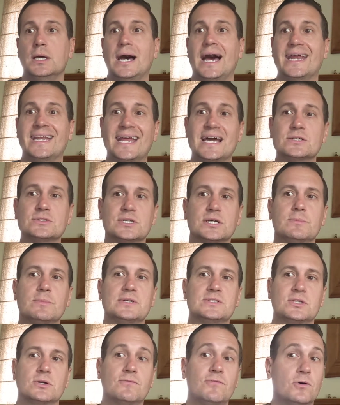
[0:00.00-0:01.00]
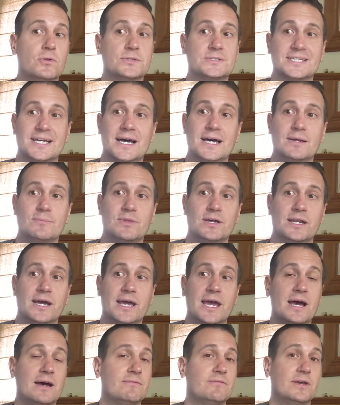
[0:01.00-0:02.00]
I now tell myself all the time that I
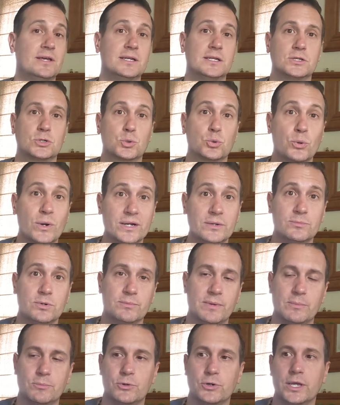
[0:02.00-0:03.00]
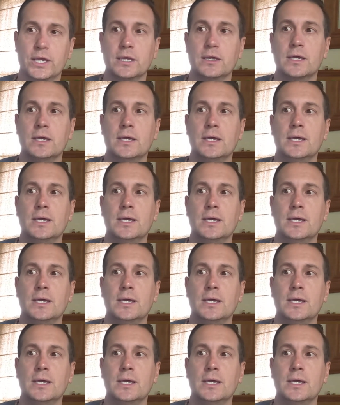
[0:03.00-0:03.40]
have an incredible memory